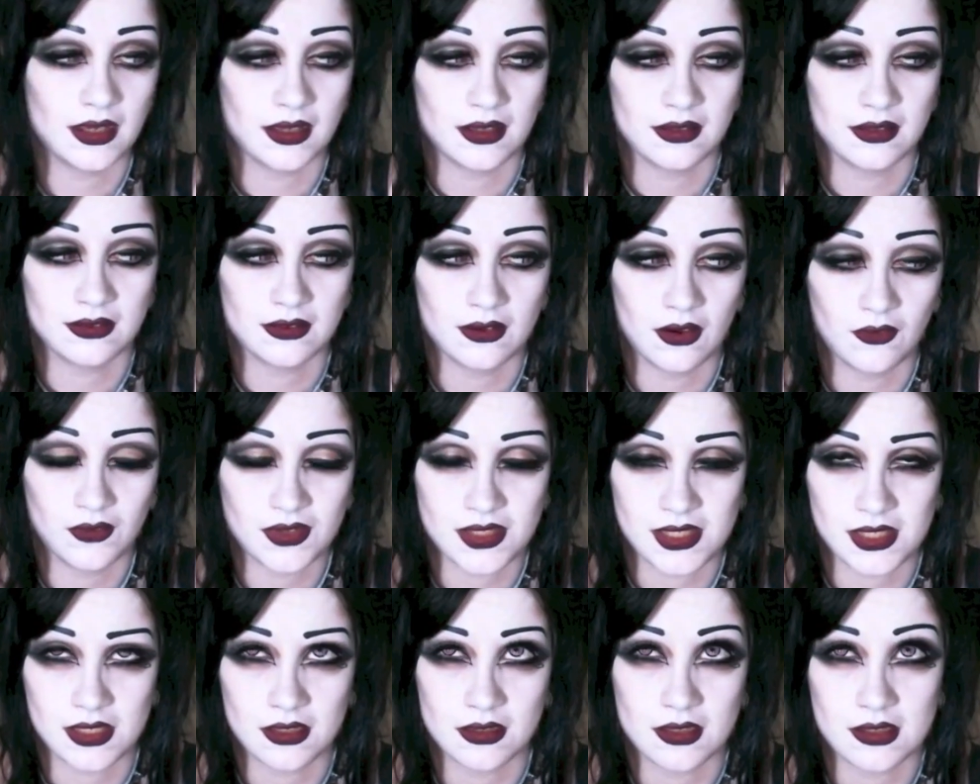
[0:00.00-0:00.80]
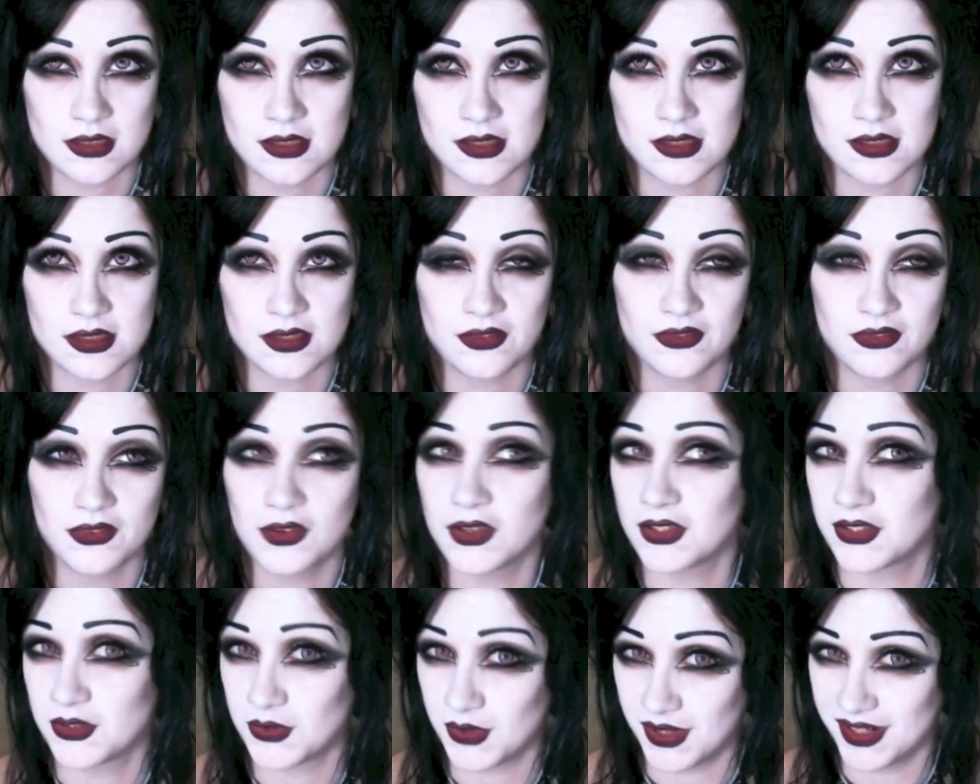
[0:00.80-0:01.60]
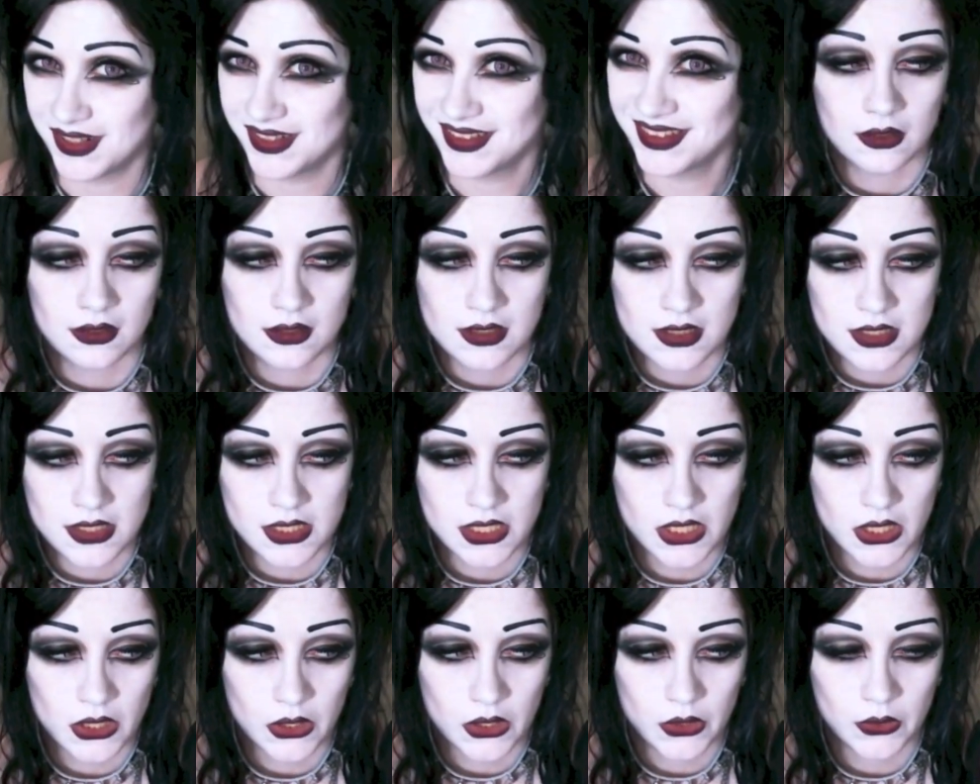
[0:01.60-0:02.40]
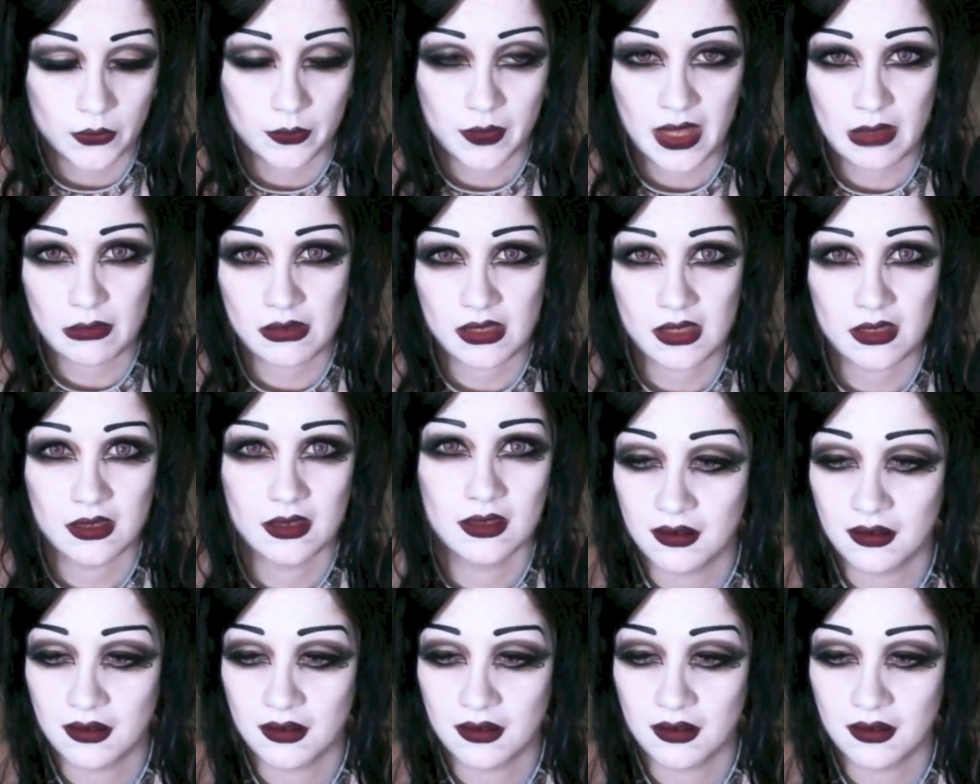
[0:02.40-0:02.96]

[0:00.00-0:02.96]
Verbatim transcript: Uh, obviously this is the first one. So maybe